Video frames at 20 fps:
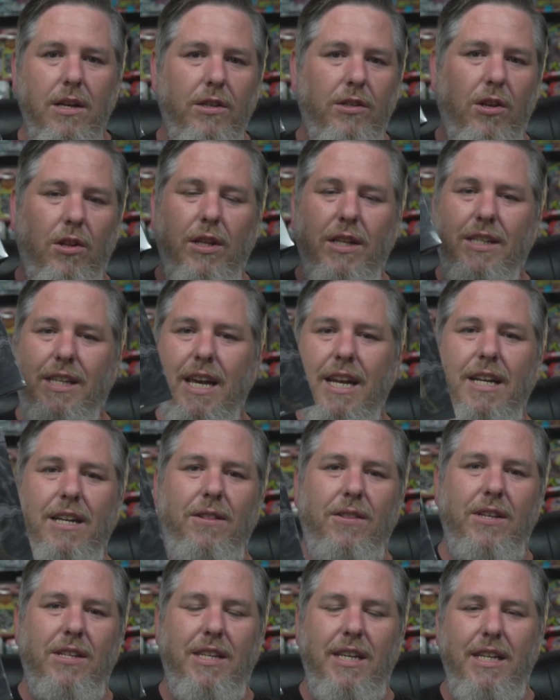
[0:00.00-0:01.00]
So let's get
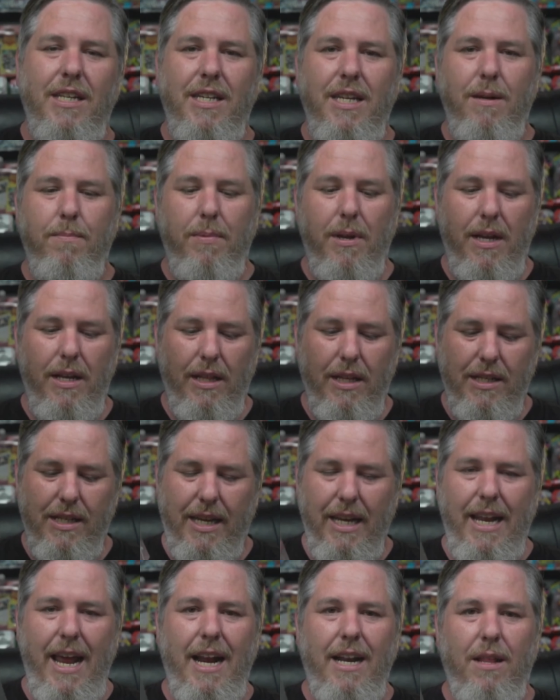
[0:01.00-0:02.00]
into this ETB. Let's
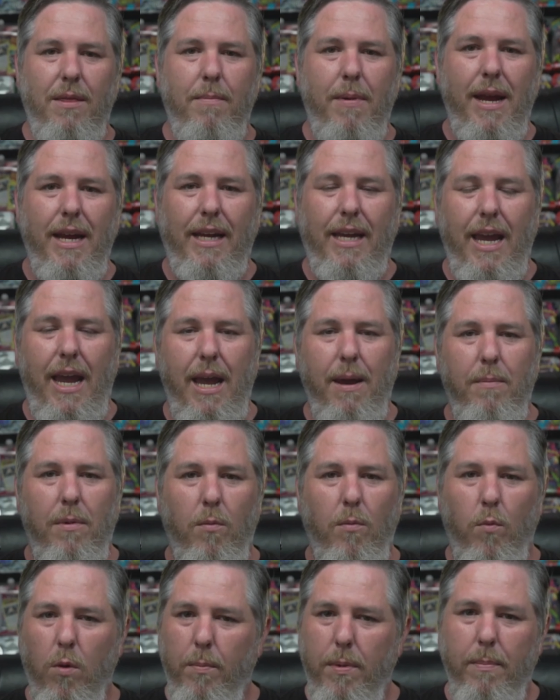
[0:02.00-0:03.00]
get down to the main cam
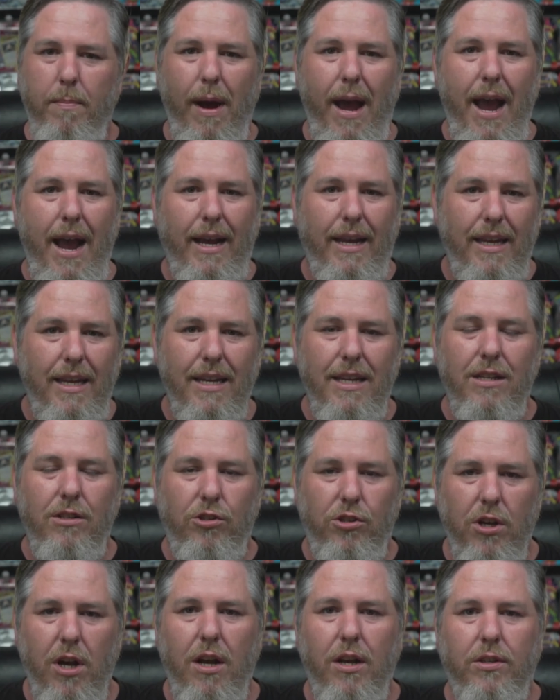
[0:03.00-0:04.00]
and we'll be back
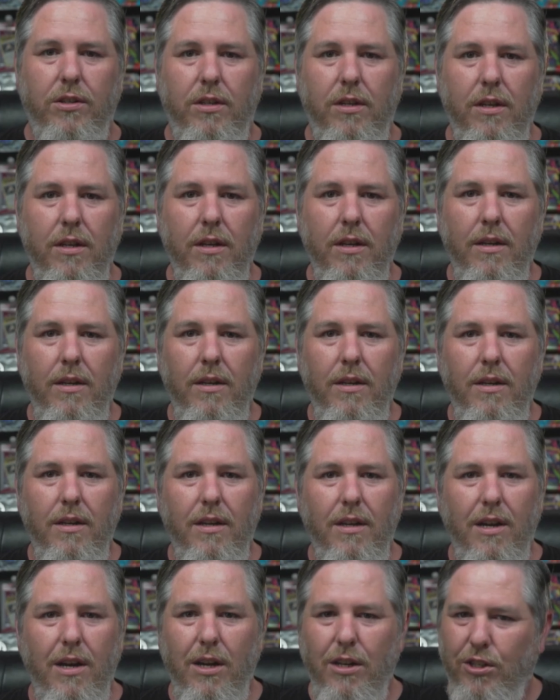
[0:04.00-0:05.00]
in just
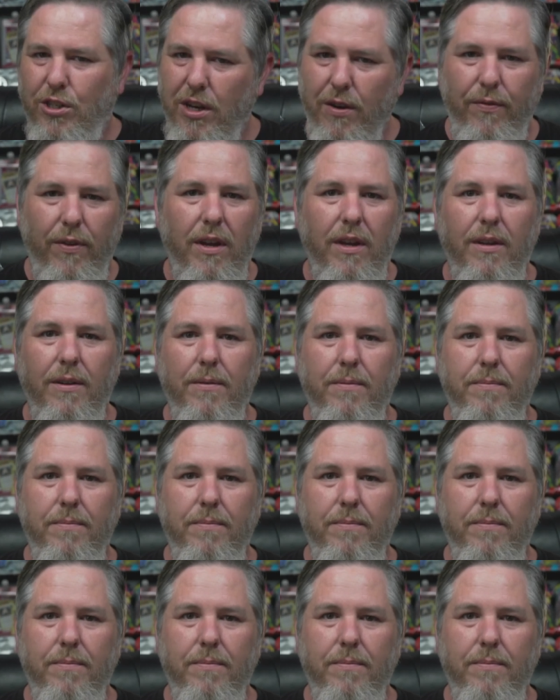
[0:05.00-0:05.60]
jiffy.